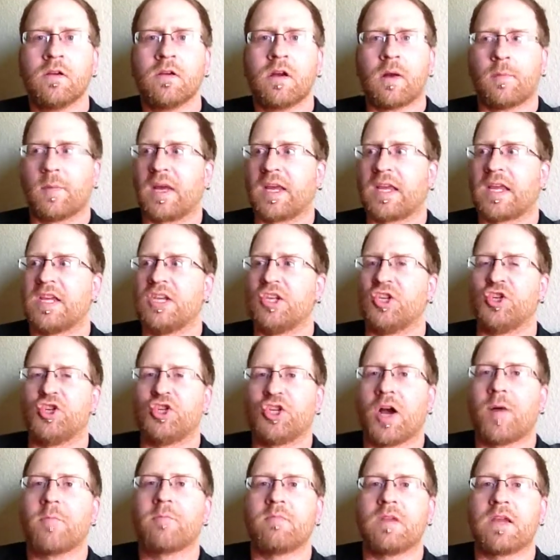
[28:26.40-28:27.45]
I'm like, he
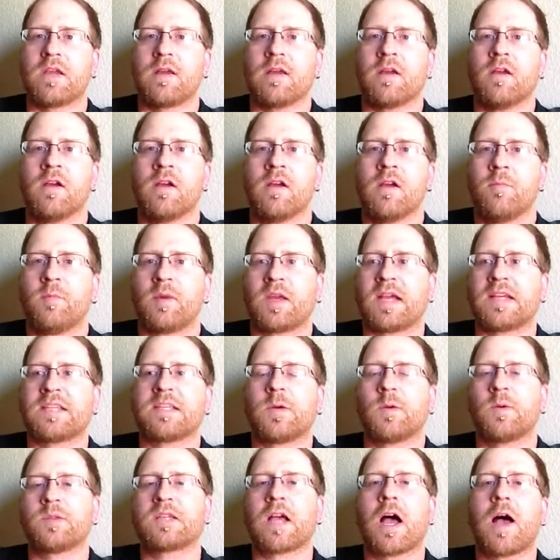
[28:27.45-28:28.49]
jumped me because he
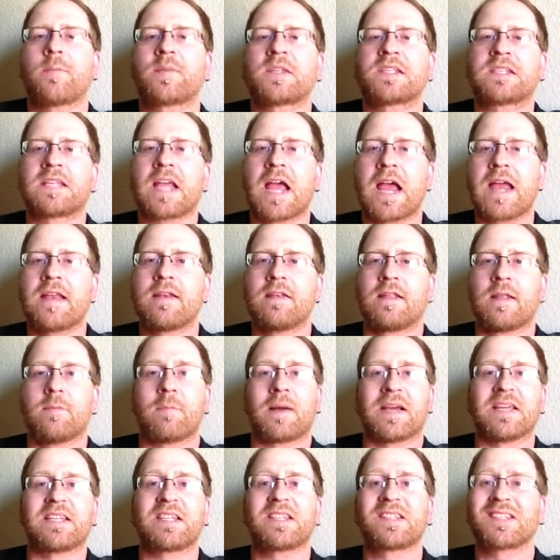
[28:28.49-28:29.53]
was upset that
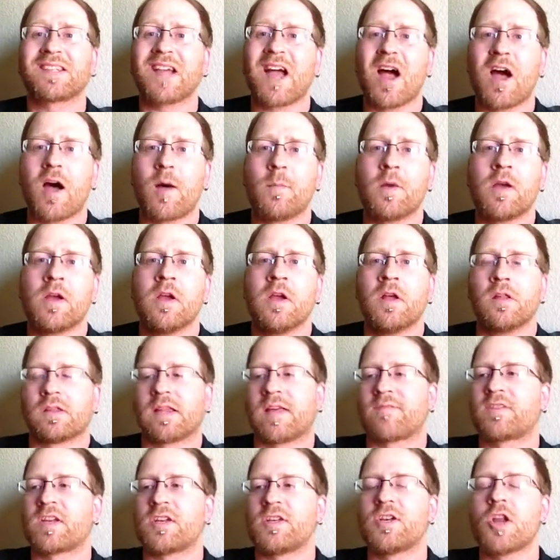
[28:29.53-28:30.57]
my sub
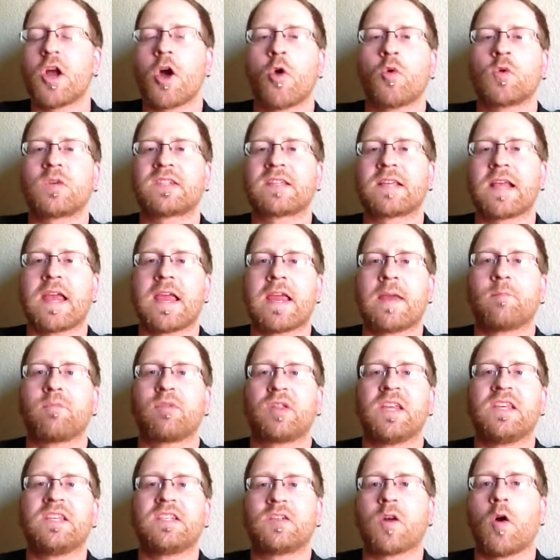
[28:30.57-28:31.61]
left a note saying,
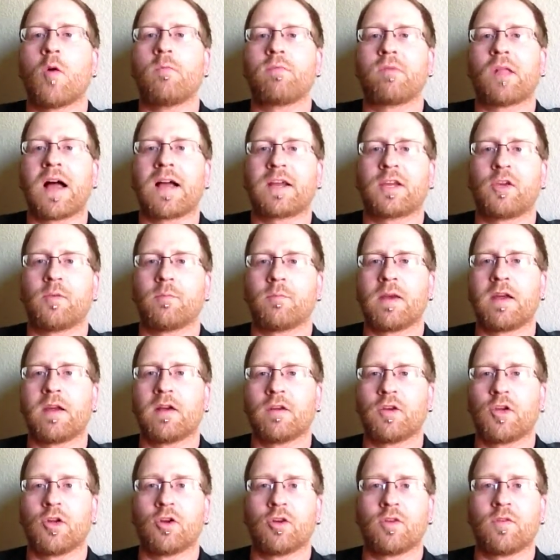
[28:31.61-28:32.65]
please don't block
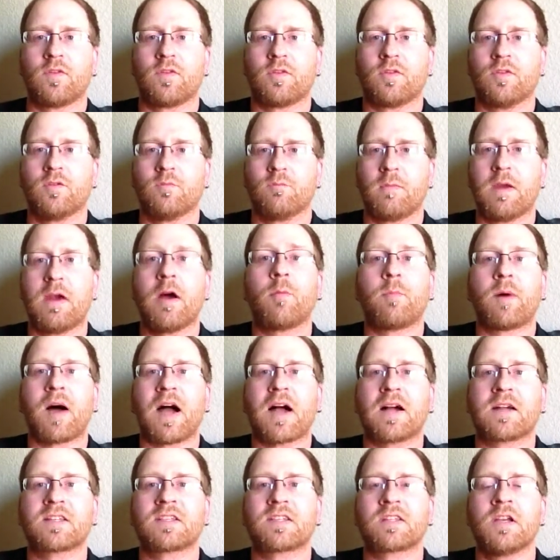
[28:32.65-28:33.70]
your
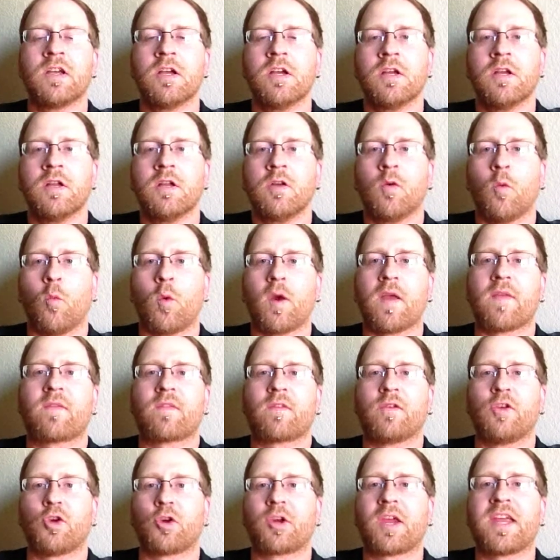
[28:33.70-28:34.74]
mailbox
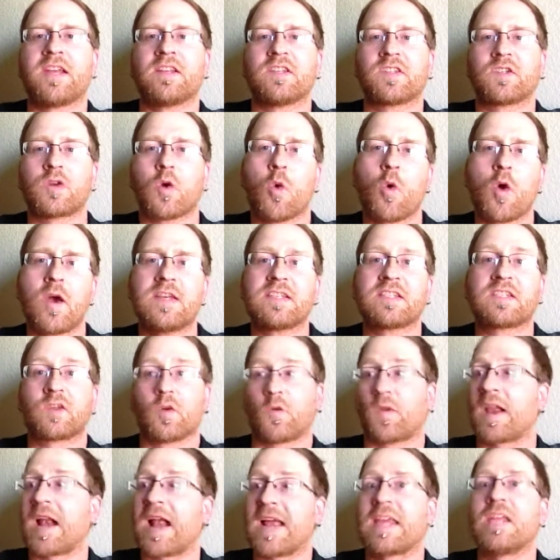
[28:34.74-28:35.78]
with your kids' toys so
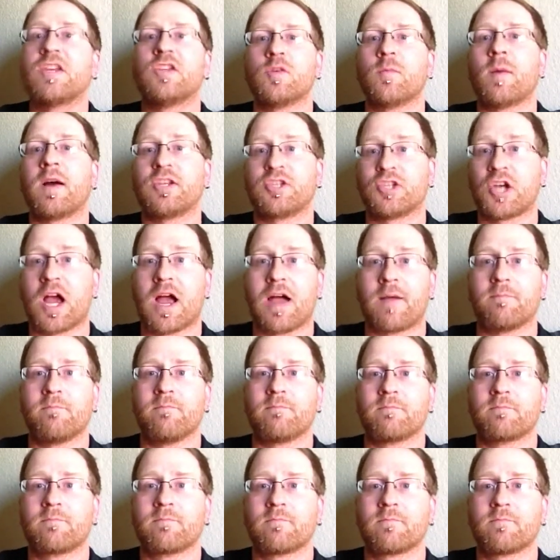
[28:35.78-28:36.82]
that I can do my job.
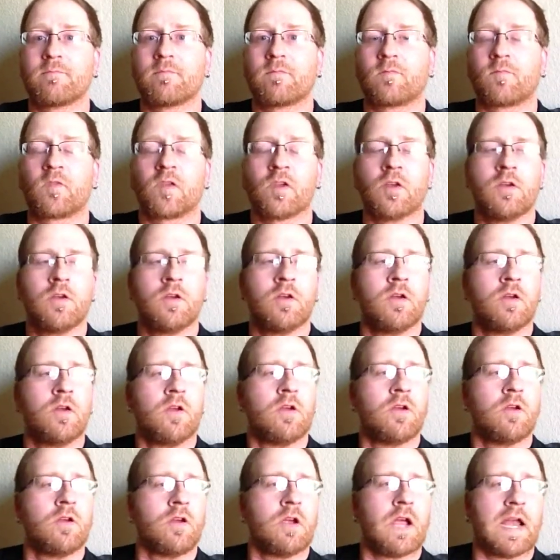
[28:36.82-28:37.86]

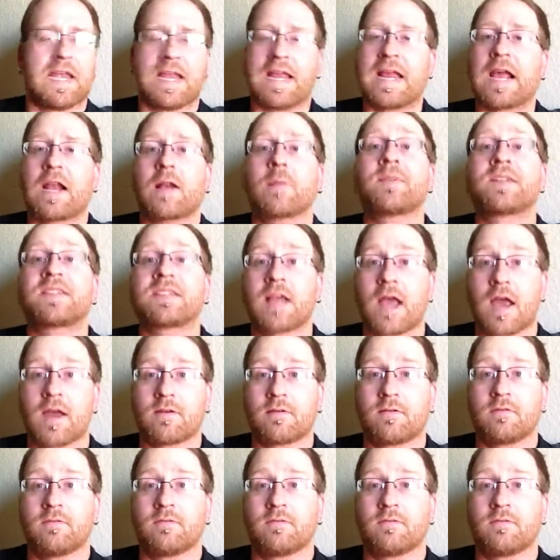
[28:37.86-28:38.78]
And he got upset.